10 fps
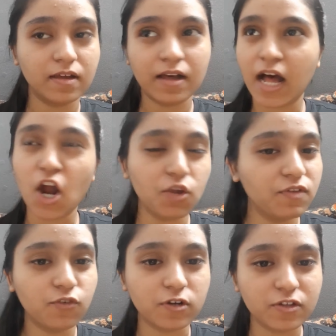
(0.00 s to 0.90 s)
How do we
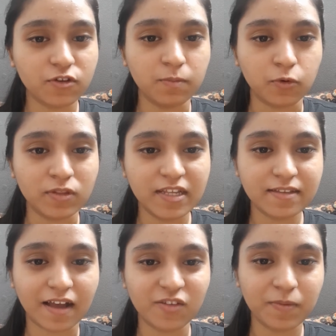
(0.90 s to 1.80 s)
focus on both these
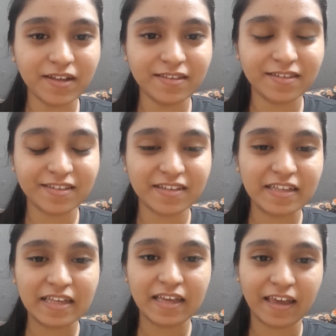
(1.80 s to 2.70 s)
aspects?
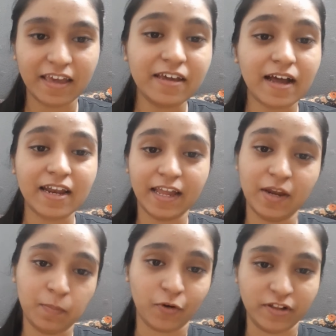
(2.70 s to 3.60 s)
Here are
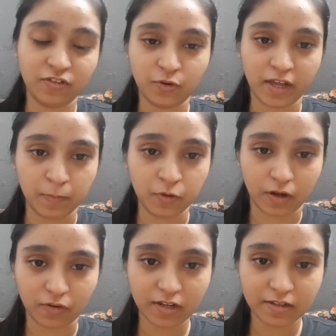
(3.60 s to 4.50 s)
8 points to help you
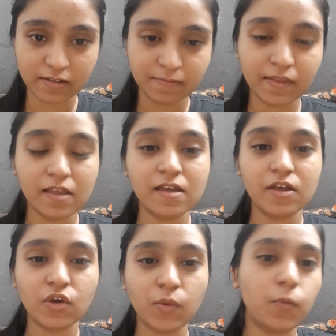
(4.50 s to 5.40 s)
out.
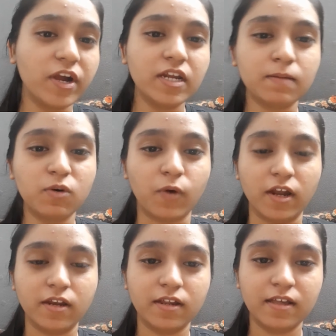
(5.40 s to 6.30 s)
Point number 1.
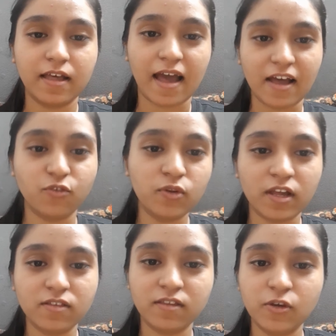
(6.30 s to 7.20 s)
As soon
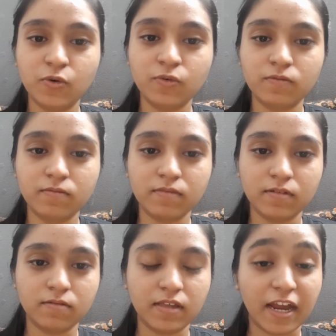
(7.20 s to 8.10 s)
as you
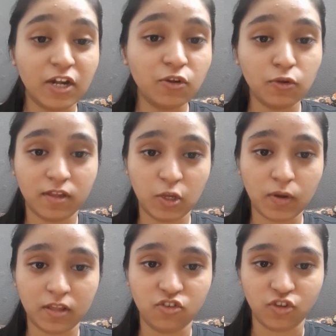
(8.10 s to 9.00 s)
get to know that you
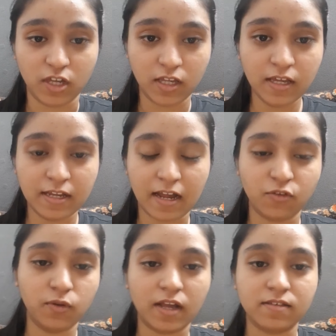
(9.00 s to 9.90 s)
are the GE and as
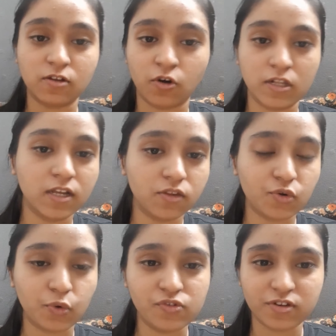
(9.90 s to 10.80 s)
soon as all the other
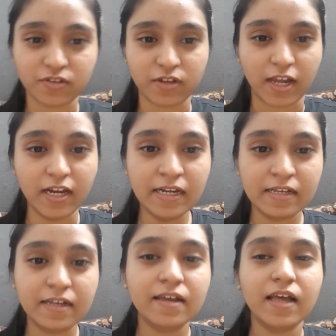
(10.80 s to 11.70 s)
roles are assigned,
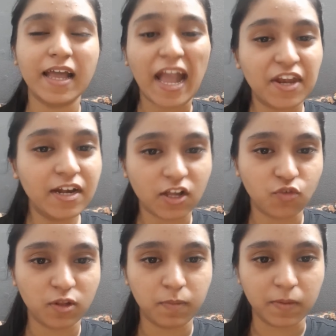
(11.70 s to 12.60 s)
get in touch
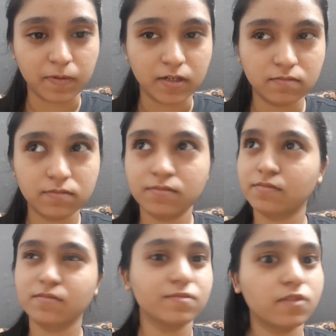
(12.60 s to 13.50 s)
with people.
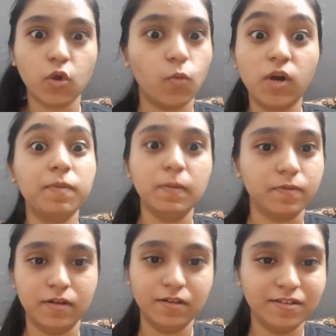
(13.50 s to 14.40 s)
What people?